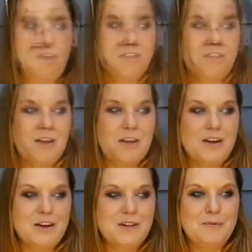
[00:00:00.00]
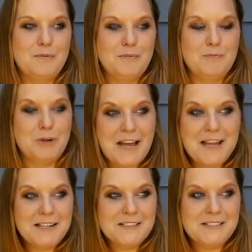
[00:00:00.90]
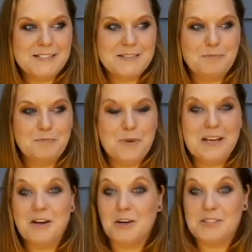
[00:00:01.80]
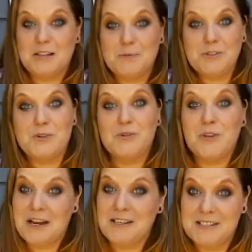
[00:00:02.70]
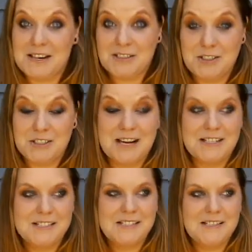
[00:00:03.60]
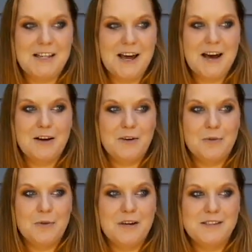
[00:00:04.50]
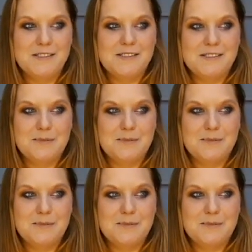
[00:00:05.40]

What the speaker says: The plants being hooked up to lie detector tests, that was